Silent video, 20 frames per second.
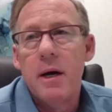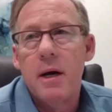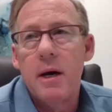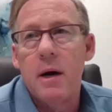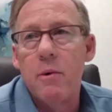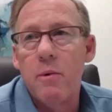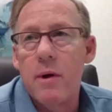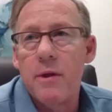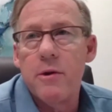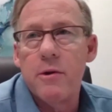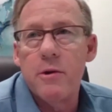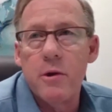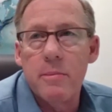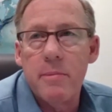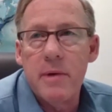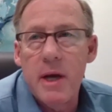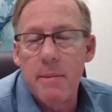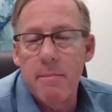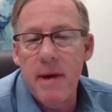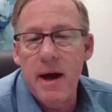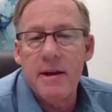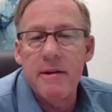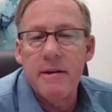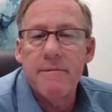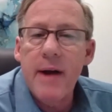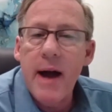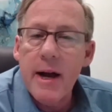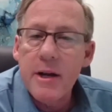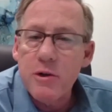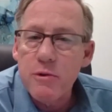whether you be a
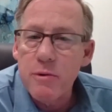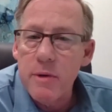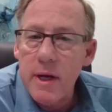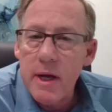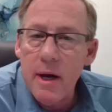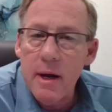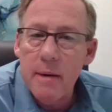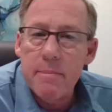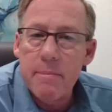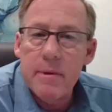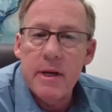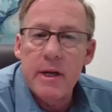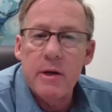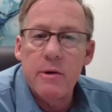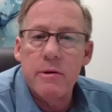manufacturing company